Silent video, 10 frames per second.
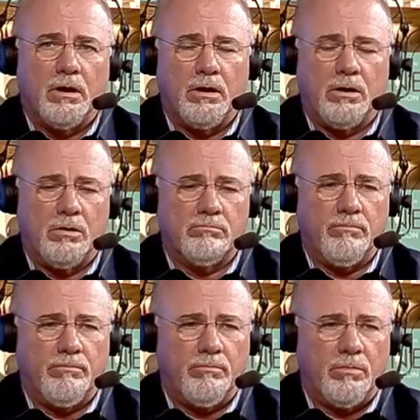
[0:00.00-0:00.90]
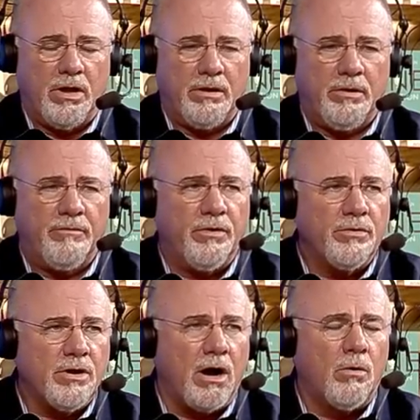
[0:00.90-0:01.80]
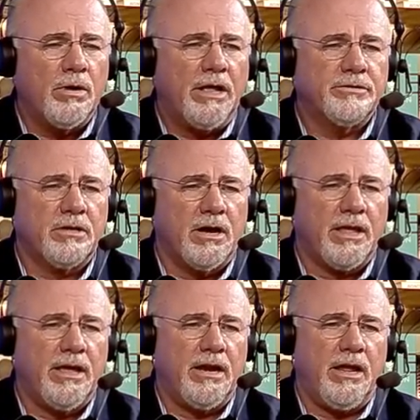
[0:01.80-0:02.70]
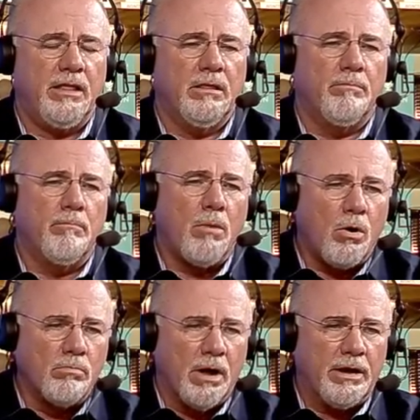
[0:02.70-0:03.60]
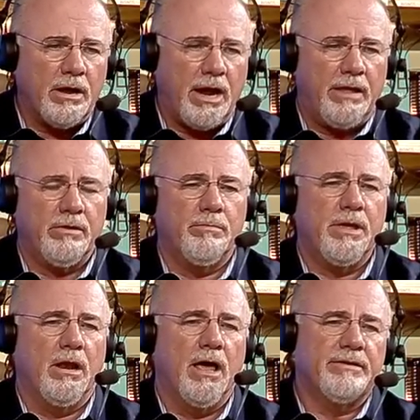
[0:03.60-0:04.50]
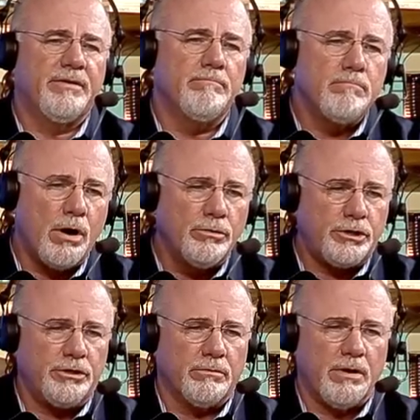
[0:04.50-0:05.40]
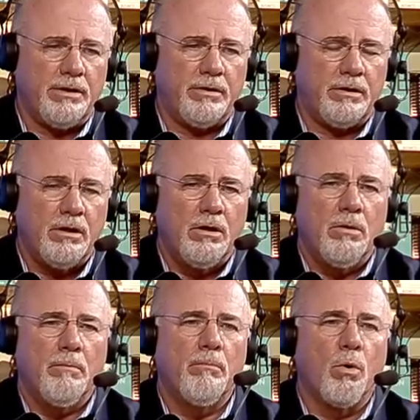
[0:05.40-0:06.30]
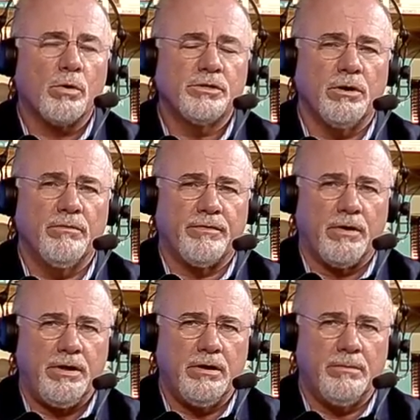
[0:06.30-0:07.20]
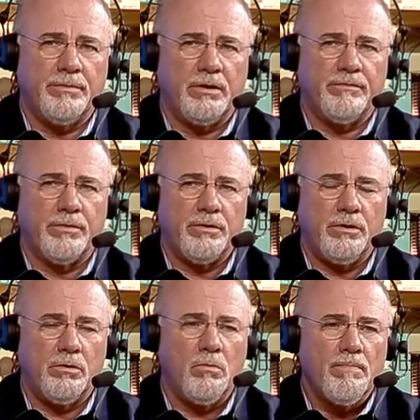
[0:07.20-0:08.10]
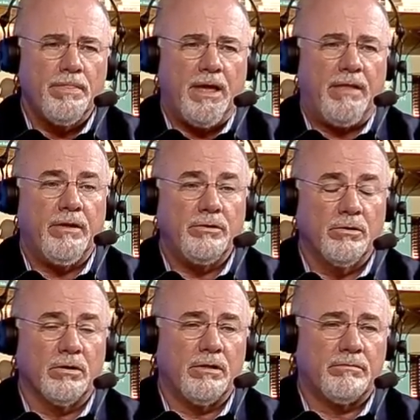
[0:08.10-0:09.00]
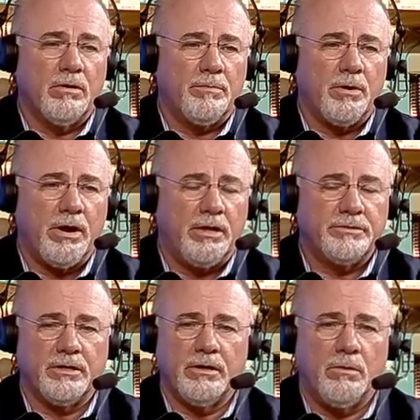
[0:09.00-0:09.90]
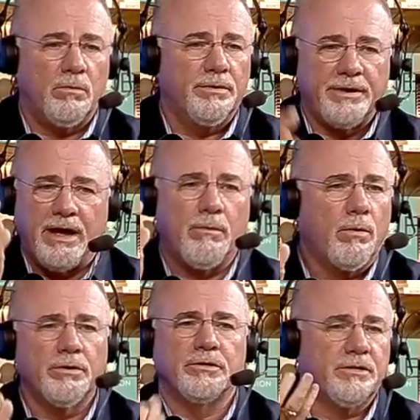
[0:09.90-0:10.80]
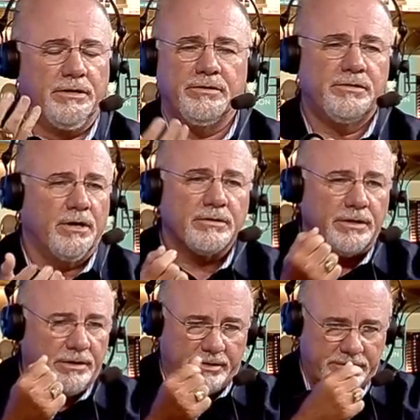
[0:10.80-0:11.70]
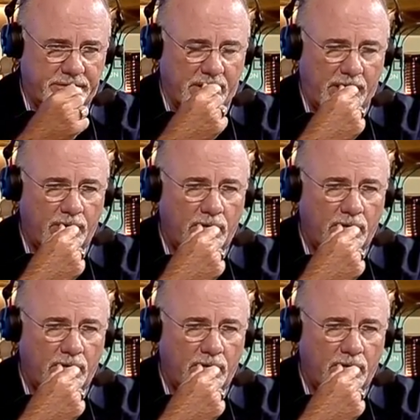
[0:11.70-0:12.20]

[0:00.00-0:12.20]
Um, okay. If you don't, it's going to get in the moment, and there'll be a lot of emotion around it, more so for him than for you. And then you're going to throw up your hands and go, "Well, now we're just getting sucked into this thing."